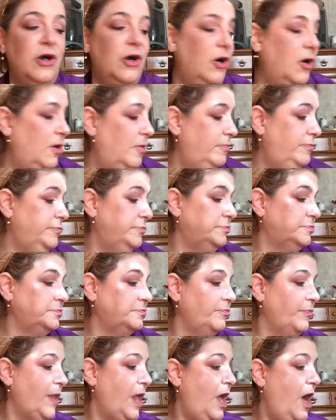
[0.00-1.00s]

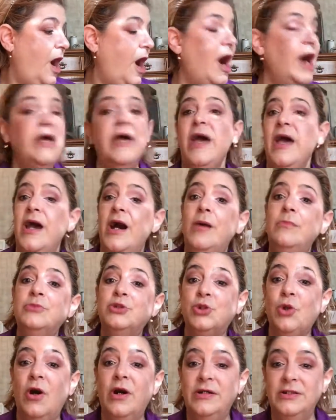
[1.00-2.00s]
I am
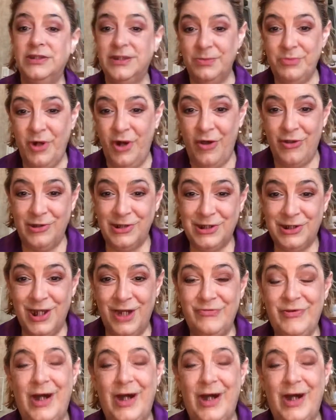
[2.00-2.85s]
trying some other stuff.